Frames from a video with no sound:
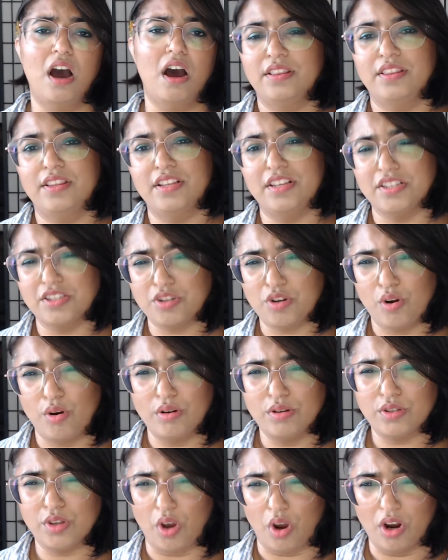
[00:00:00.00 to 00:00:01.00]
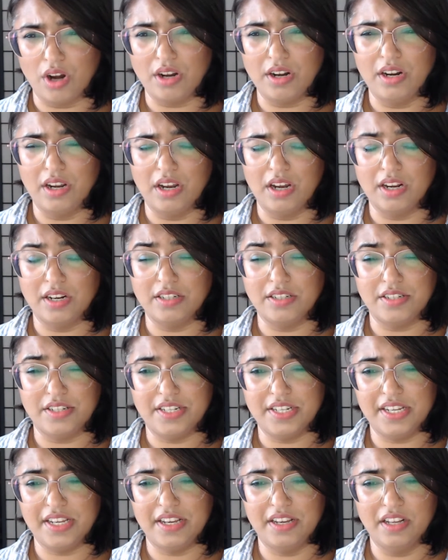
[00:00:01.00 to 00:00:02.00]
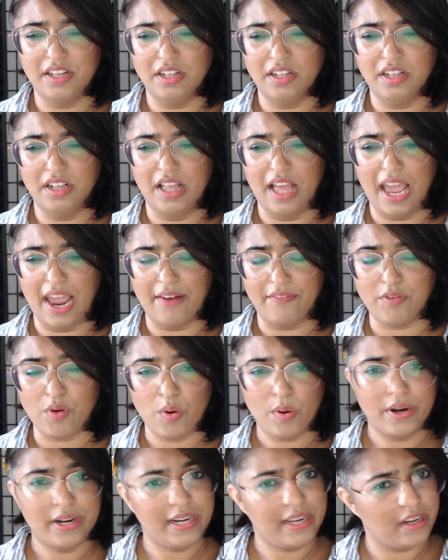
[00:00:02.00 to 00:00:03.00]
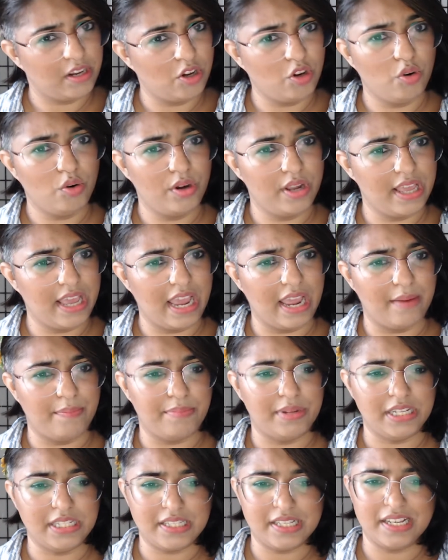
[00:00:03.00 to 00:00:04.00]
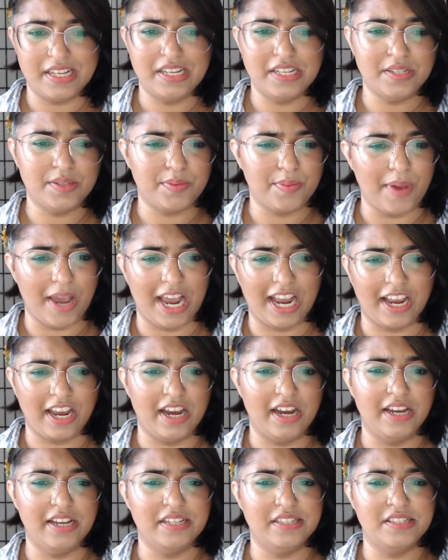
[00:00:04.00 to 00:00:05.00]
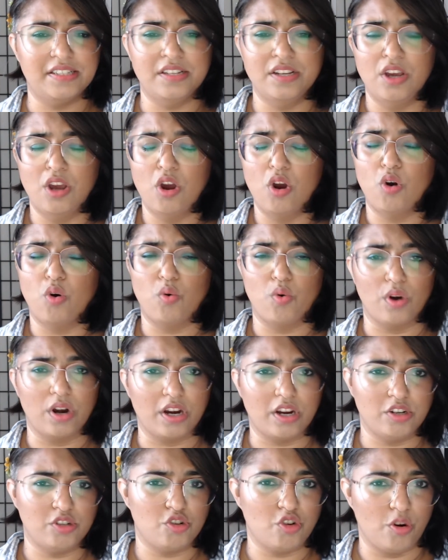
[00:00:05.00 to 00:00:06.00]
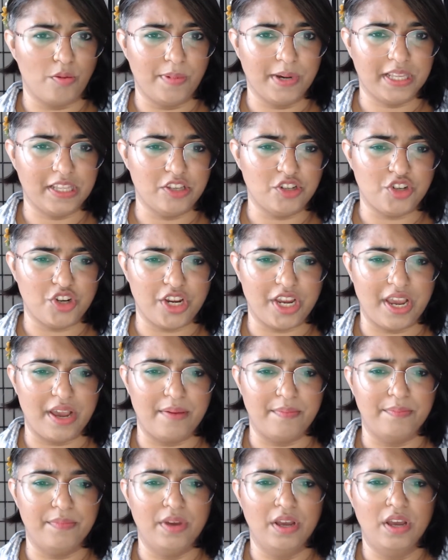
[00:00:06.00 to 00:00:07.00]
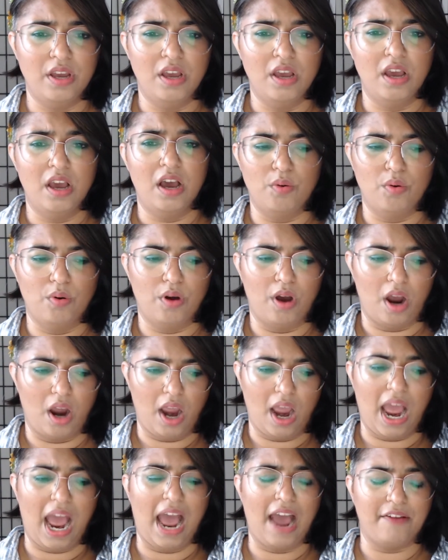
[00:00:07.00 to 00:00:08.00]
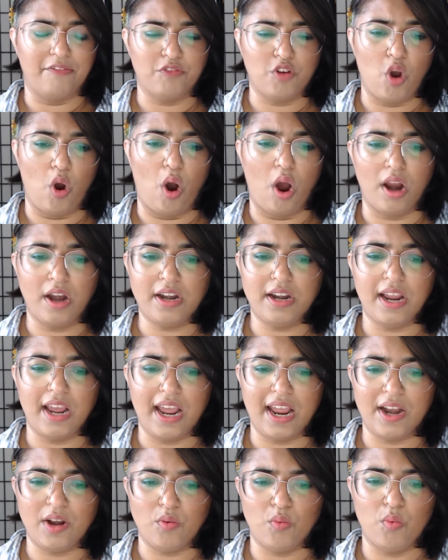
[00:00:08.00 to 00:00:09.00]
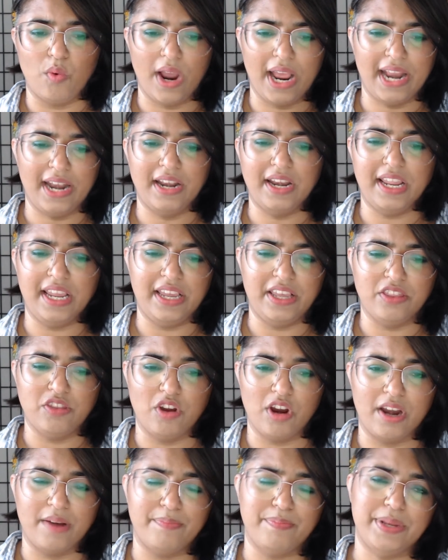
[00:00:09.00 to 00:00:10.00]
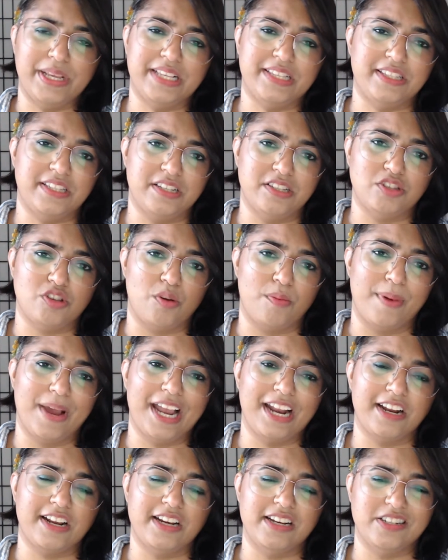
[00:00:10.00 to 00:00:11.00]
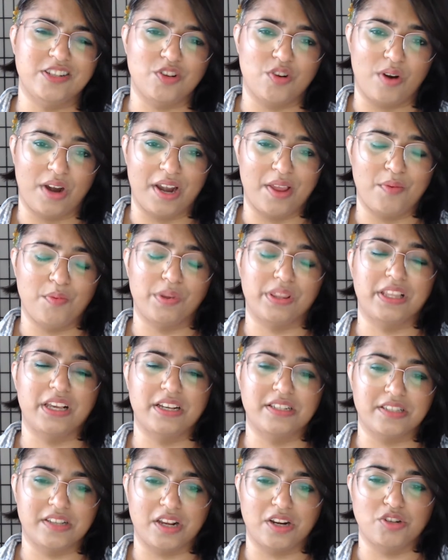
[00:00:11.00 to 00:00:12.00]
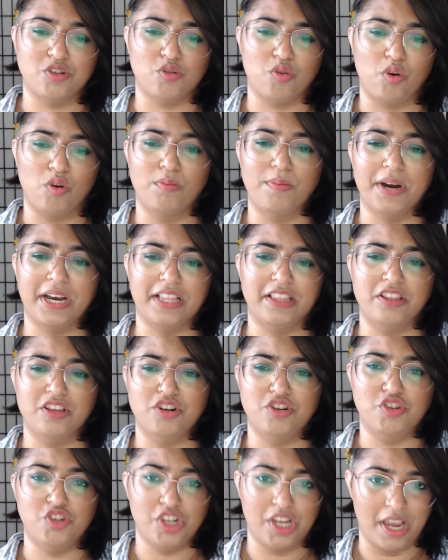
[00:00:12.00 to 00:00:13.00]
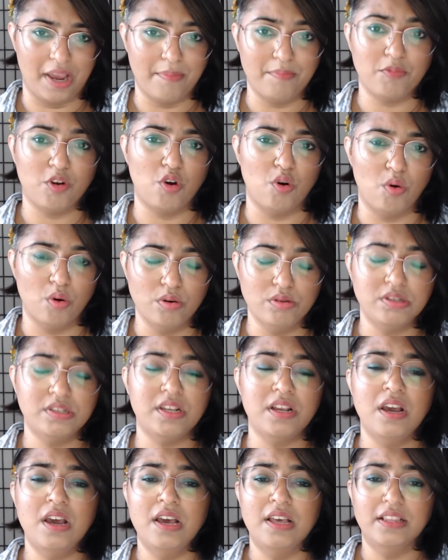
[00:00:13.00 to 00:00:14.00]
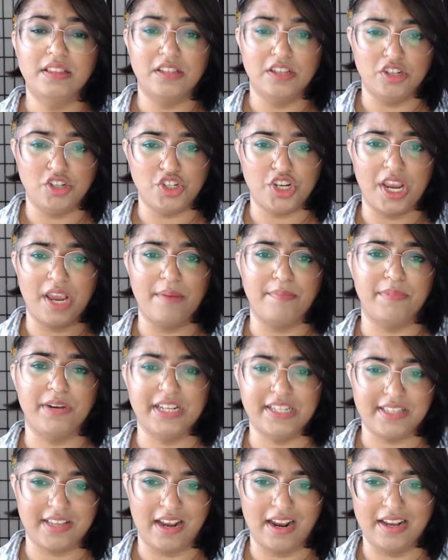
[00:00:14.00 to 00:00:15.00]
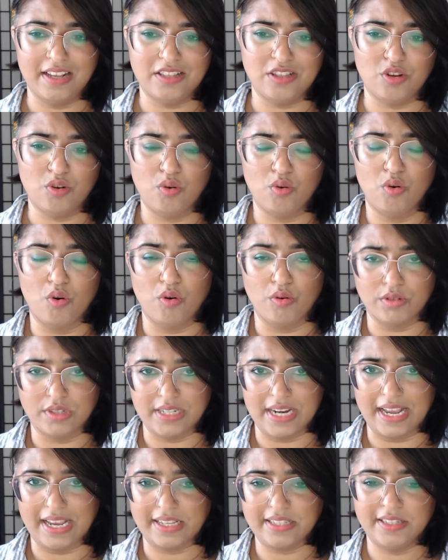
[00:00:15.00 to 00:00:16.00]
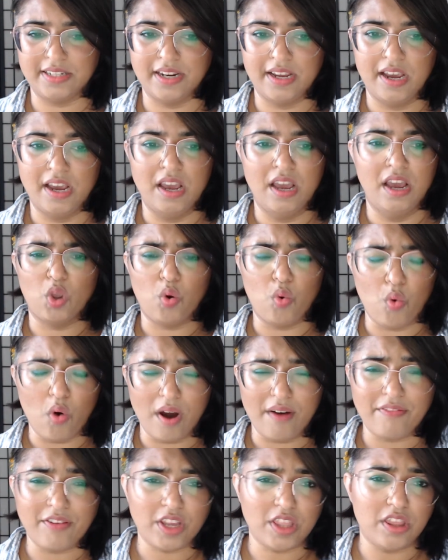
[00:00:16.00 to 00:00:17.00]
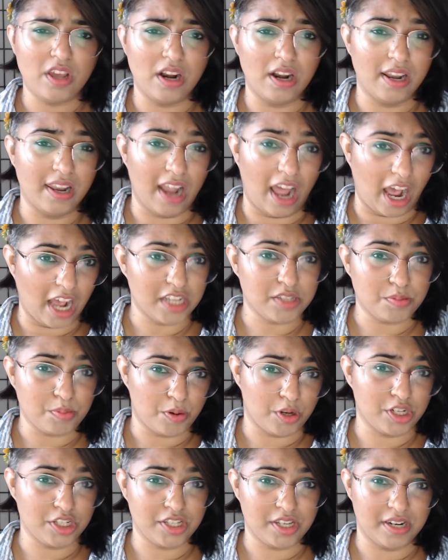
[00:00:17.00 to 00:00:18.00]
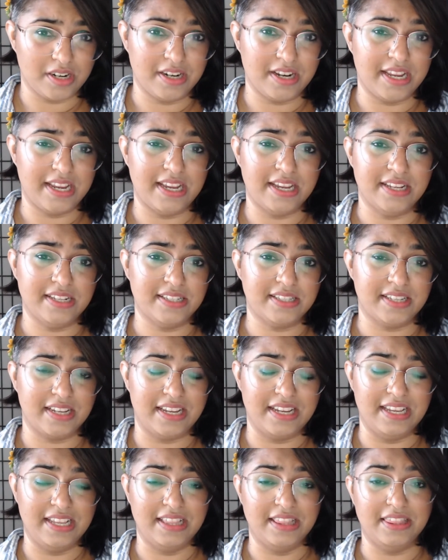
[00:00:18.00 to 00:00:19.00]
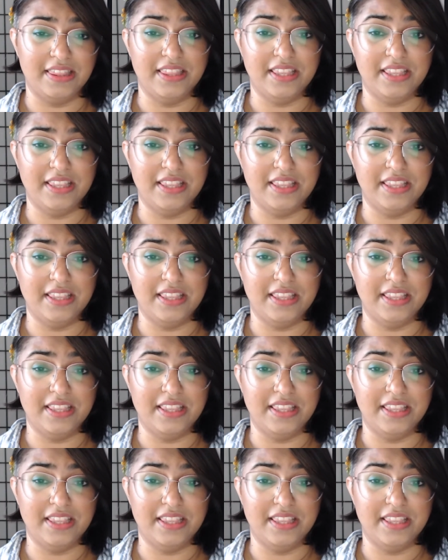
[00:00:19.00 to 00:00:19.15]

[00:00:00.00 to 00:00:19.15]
this goes on until everyone, including NPCs, bad guys who are controlled by the GM, have gone, and when either NPCs or bad guys or anyone that's controlled by the GM goes, the GM decides who goes next. Whoever the last person is in